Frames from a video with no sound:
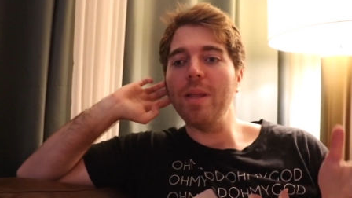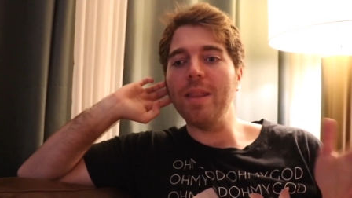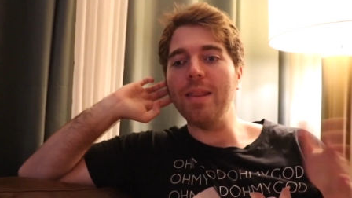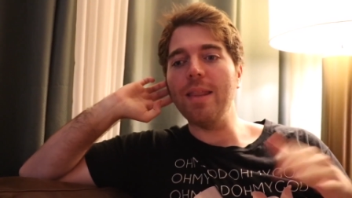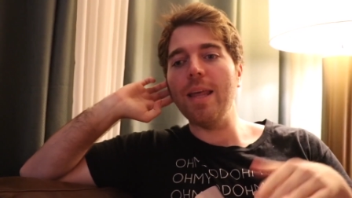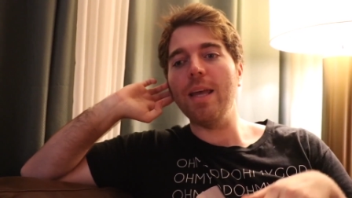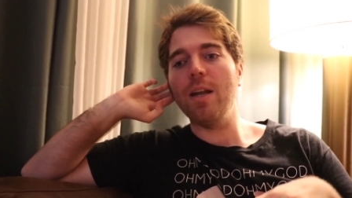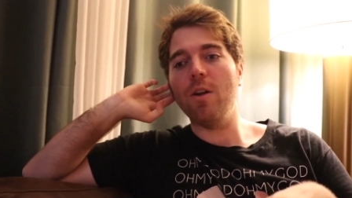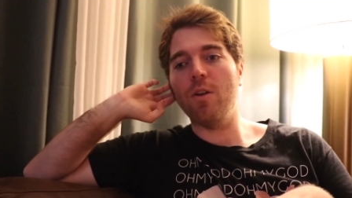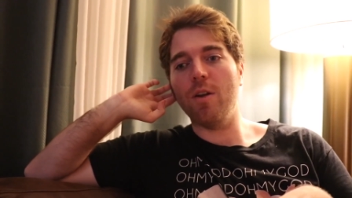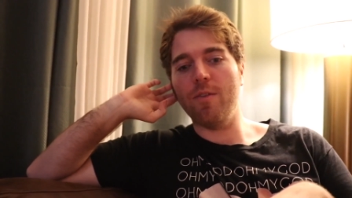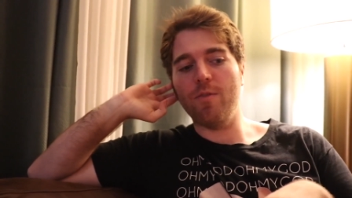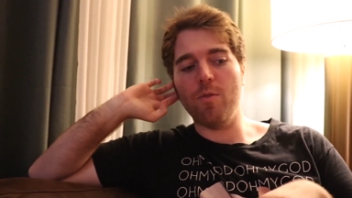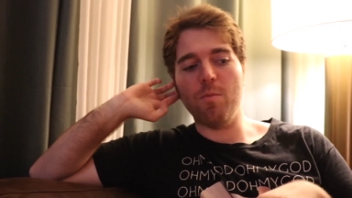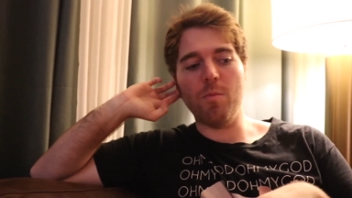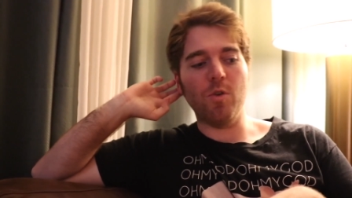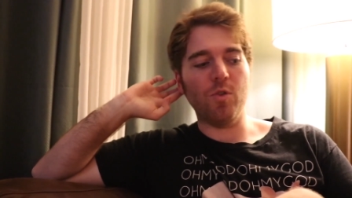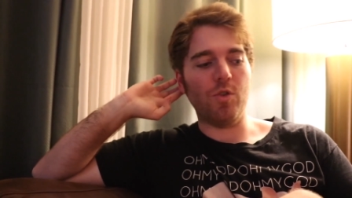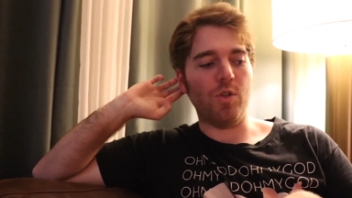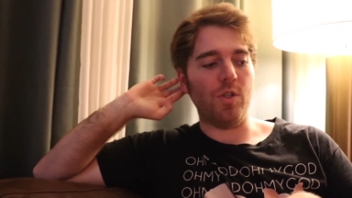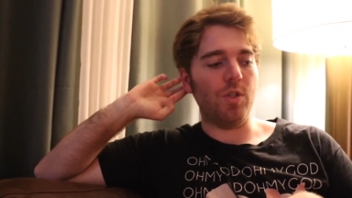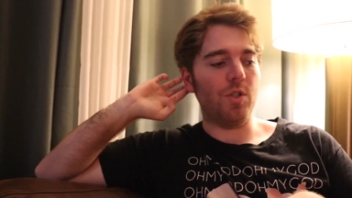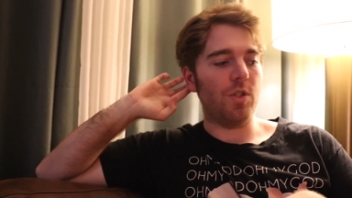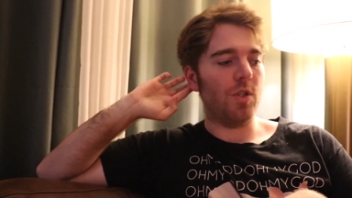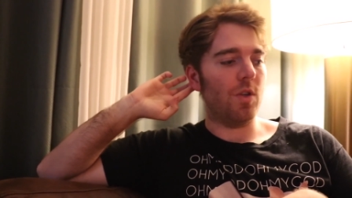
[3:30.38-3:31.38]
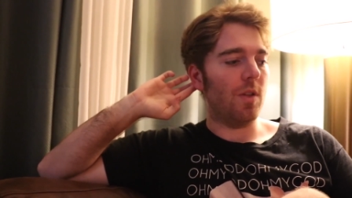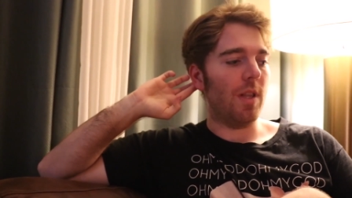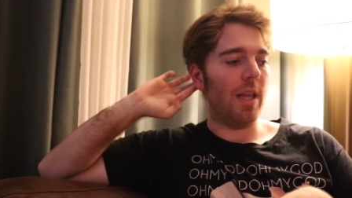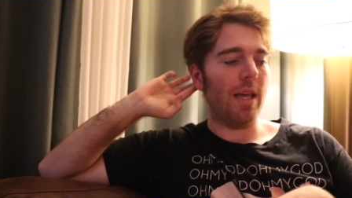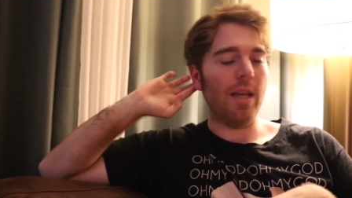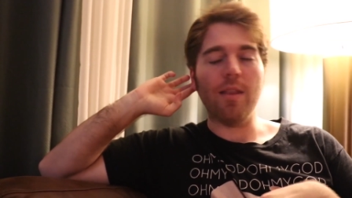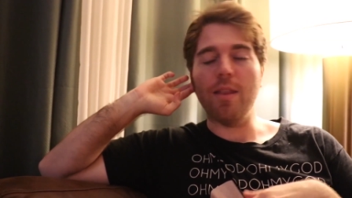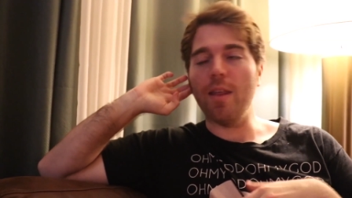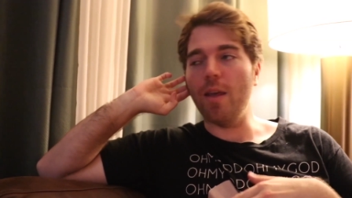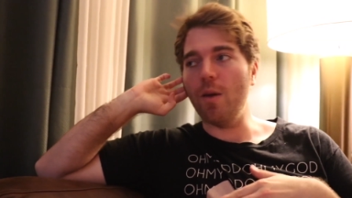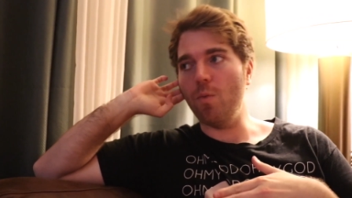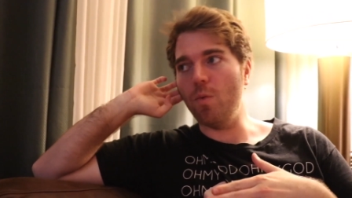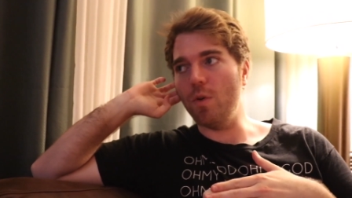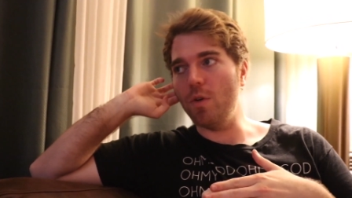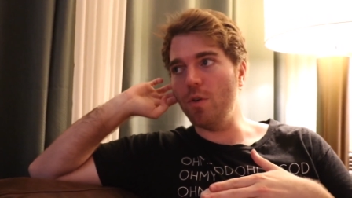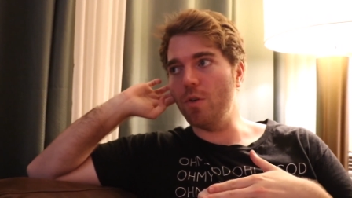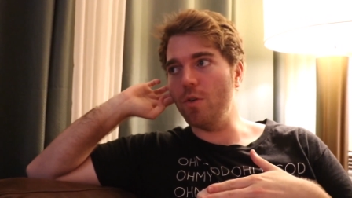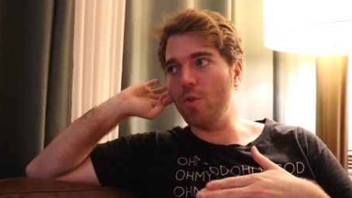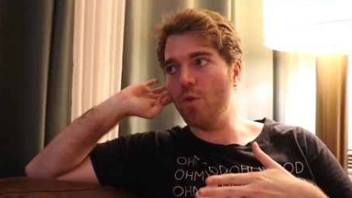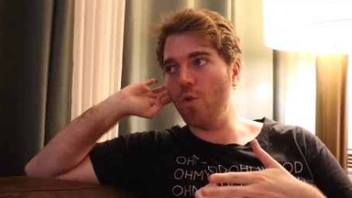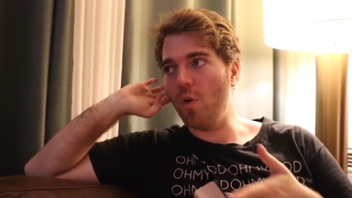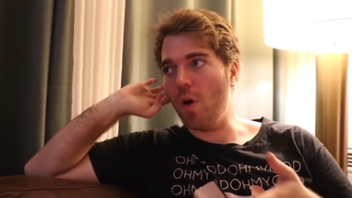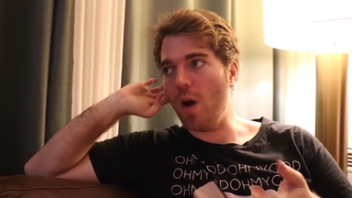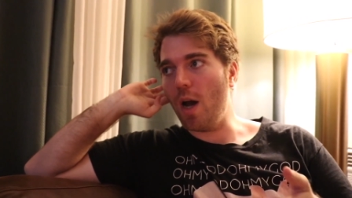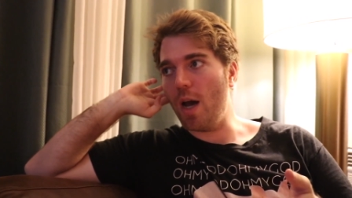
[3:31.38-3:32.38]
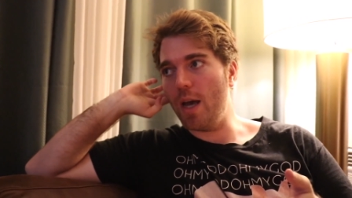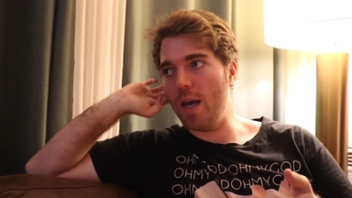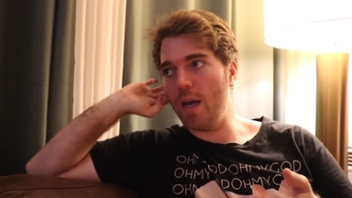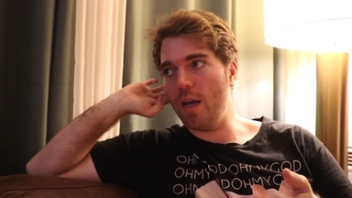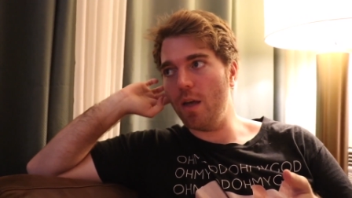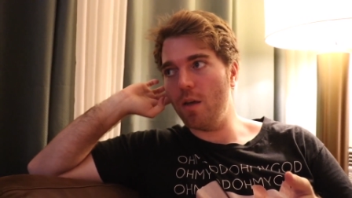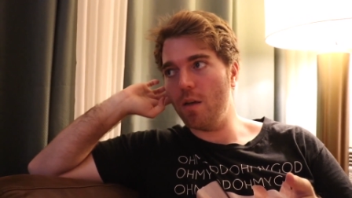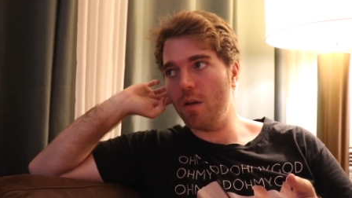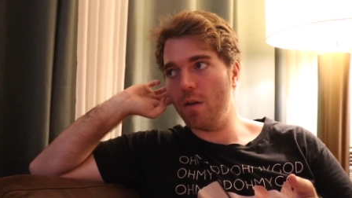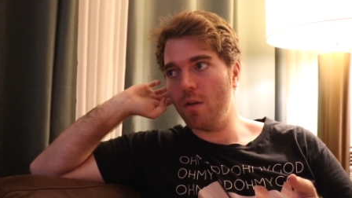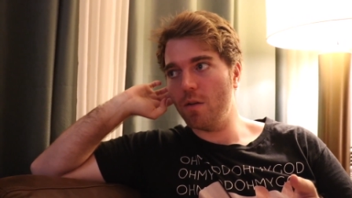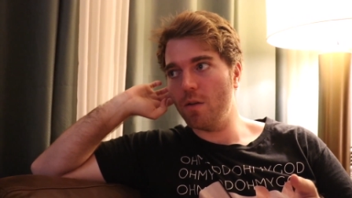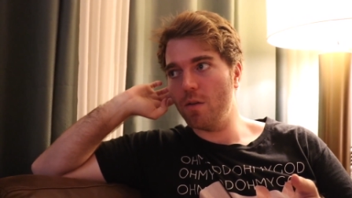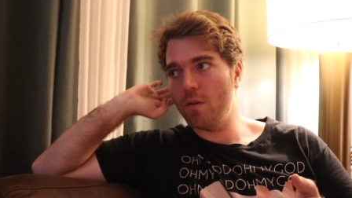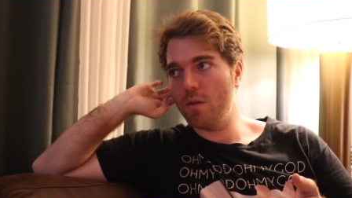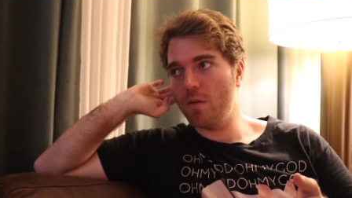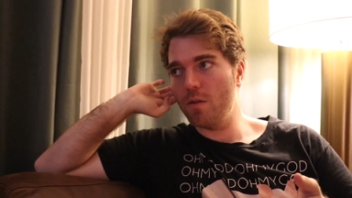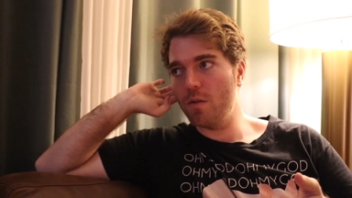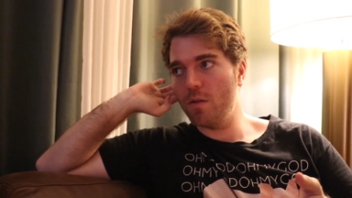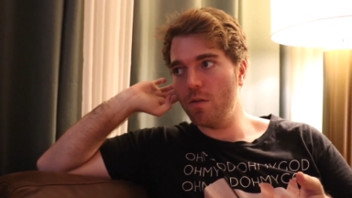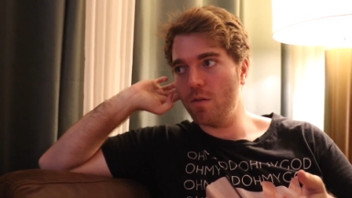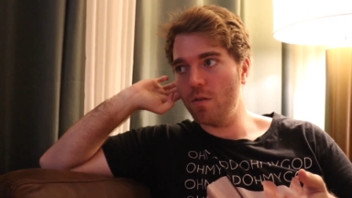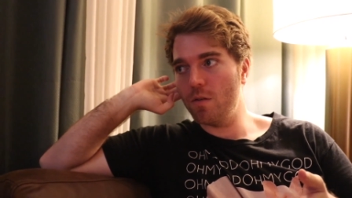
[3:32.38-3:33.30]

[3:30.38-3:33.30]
but they don't have emotions, so, like, they wouldn't cry. No.